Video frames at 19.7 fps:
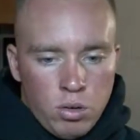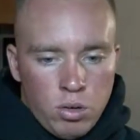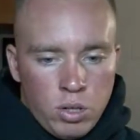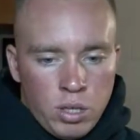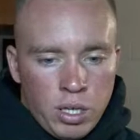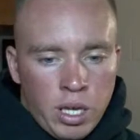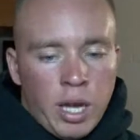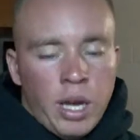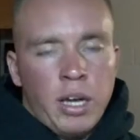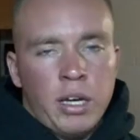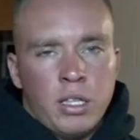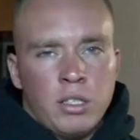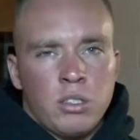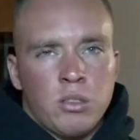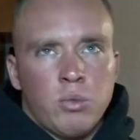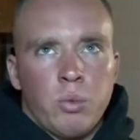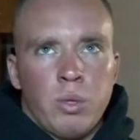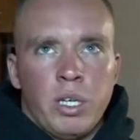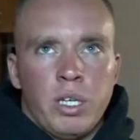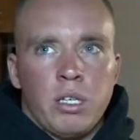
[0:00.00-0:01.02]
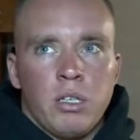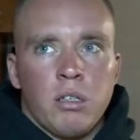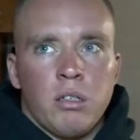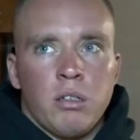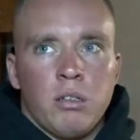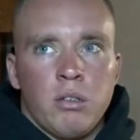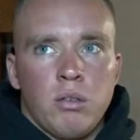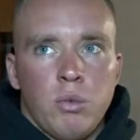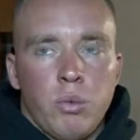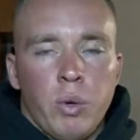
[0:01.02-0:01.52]
yeah, it's week
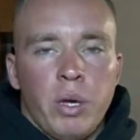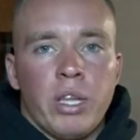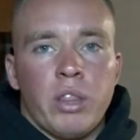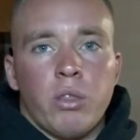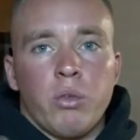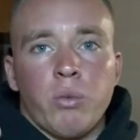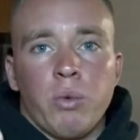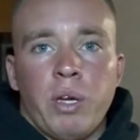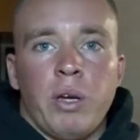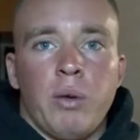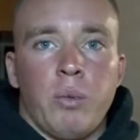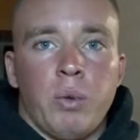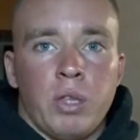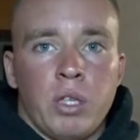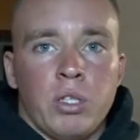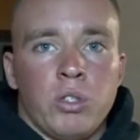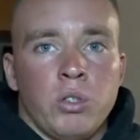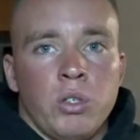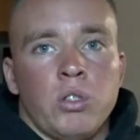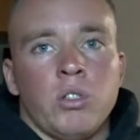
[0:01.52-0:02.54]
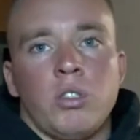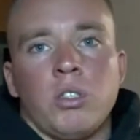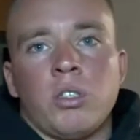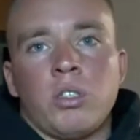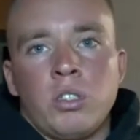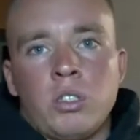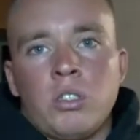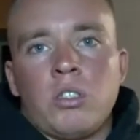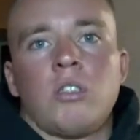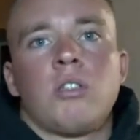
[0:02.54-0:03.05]
3 with the drill
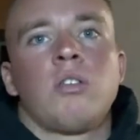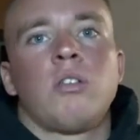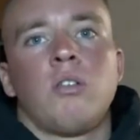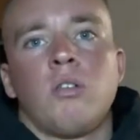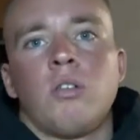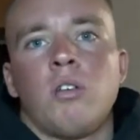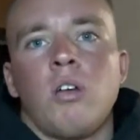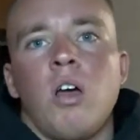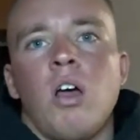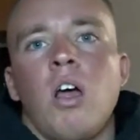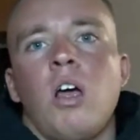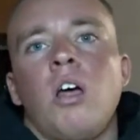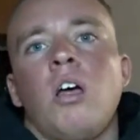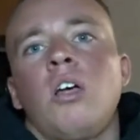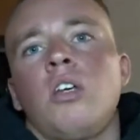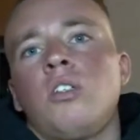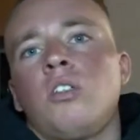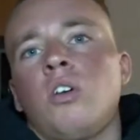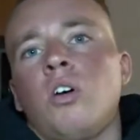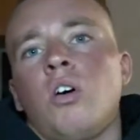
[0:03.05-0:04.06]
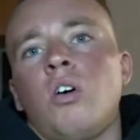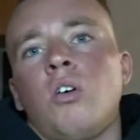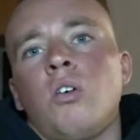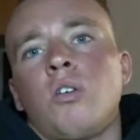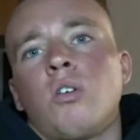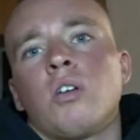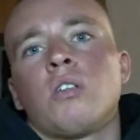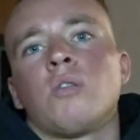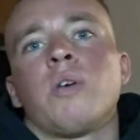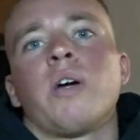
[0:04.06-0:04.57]
instructors. So,
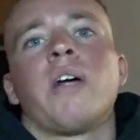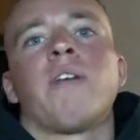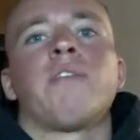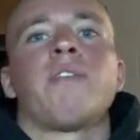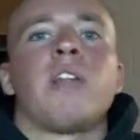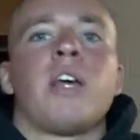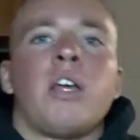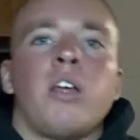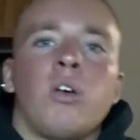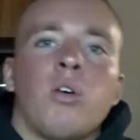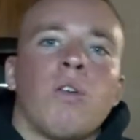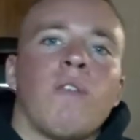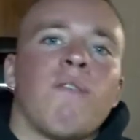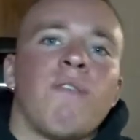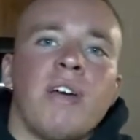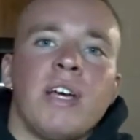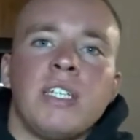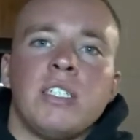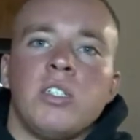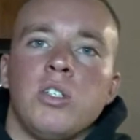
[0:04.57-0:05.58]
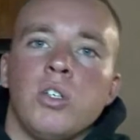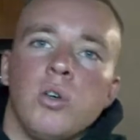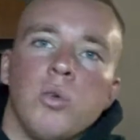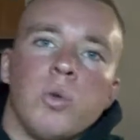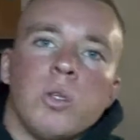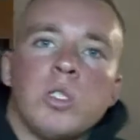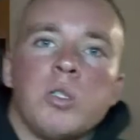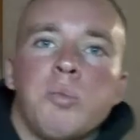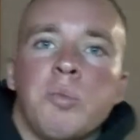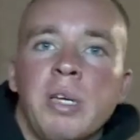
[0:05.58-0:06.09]
because right after that you go into phase 2,
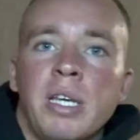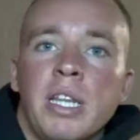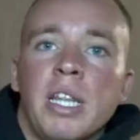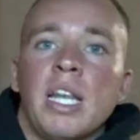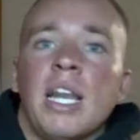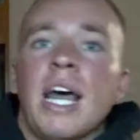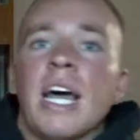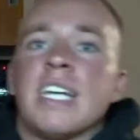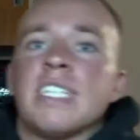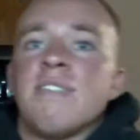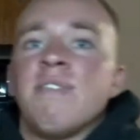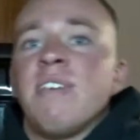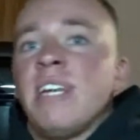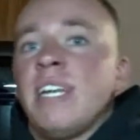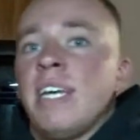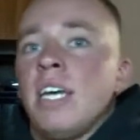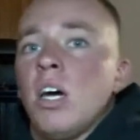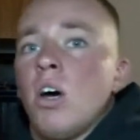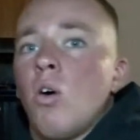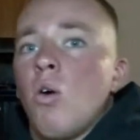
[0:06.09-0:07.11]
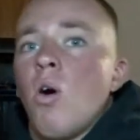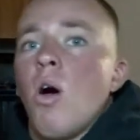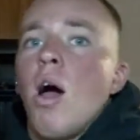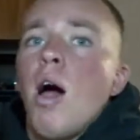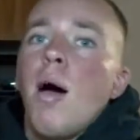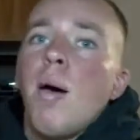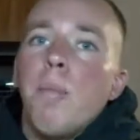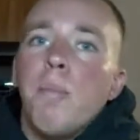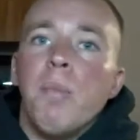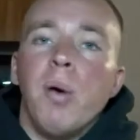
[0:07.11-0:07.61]
which would be the next video.
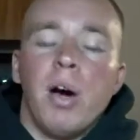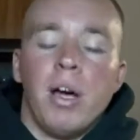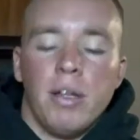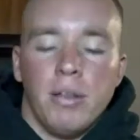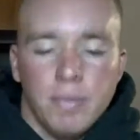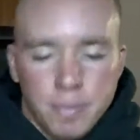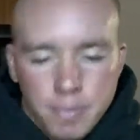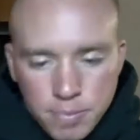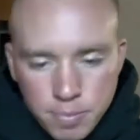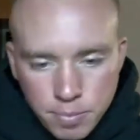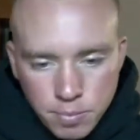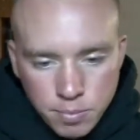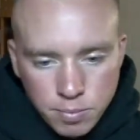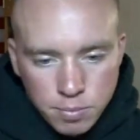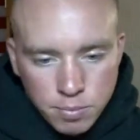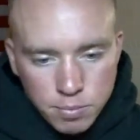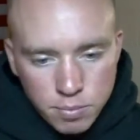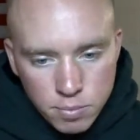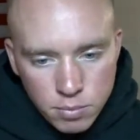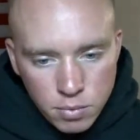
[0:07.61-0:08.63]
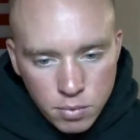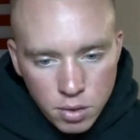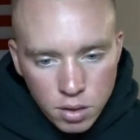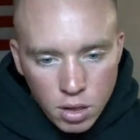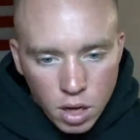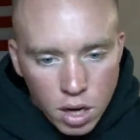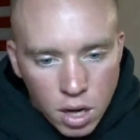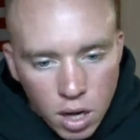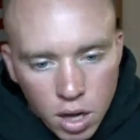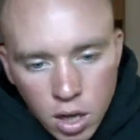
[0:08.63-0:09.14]
But
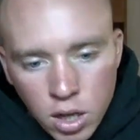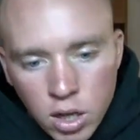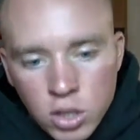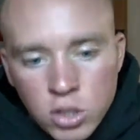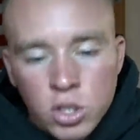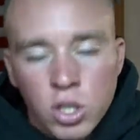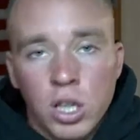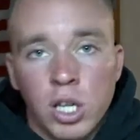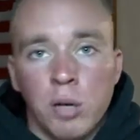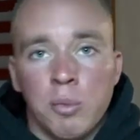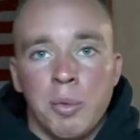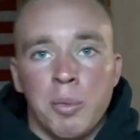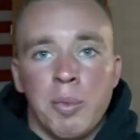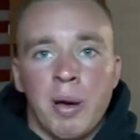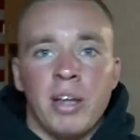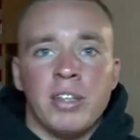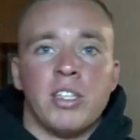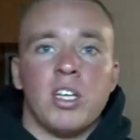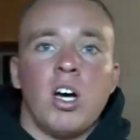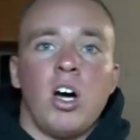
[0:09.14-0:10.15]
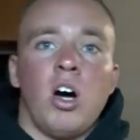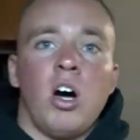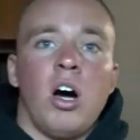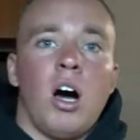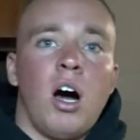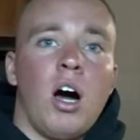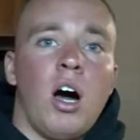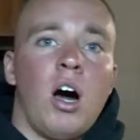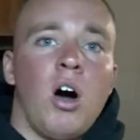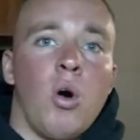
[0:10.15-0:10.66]
so a little bit about the
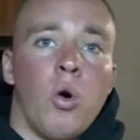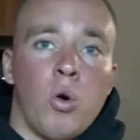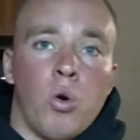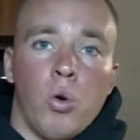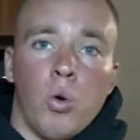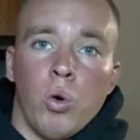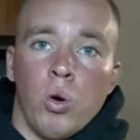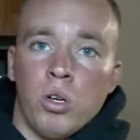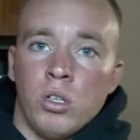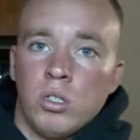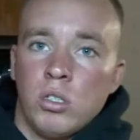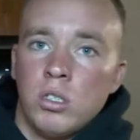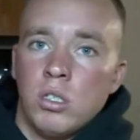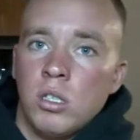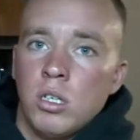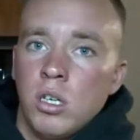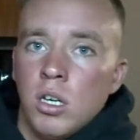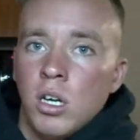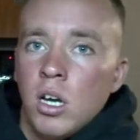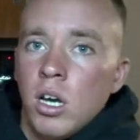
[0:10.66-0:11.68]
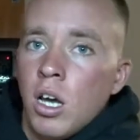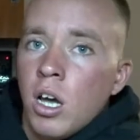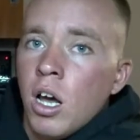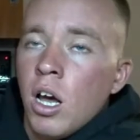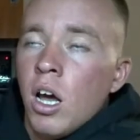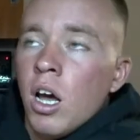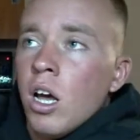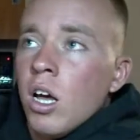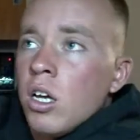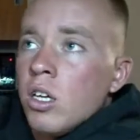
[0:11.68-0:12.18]
O course.
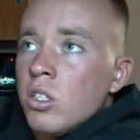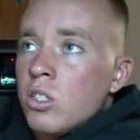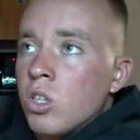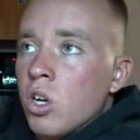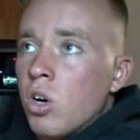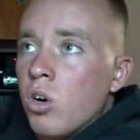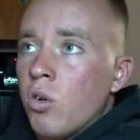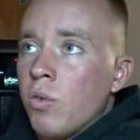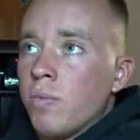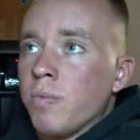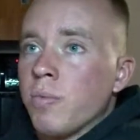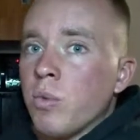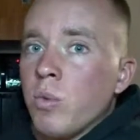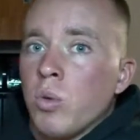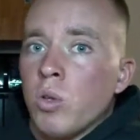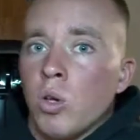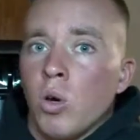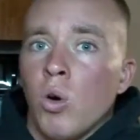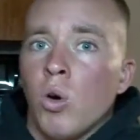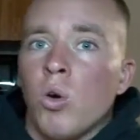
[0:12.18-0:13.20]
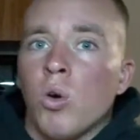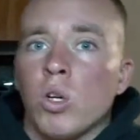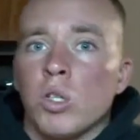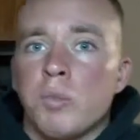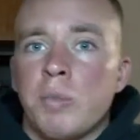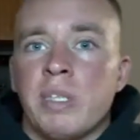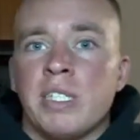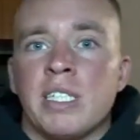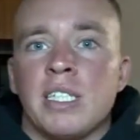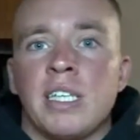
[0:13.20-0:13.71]
So what the O course
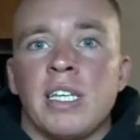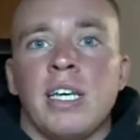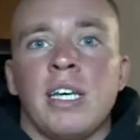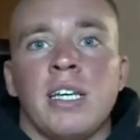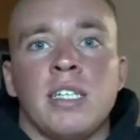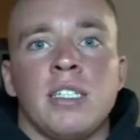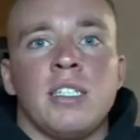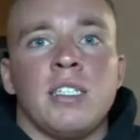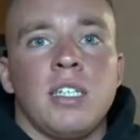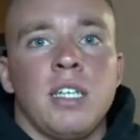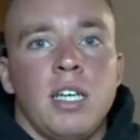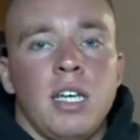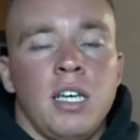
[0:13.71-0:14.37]
basically is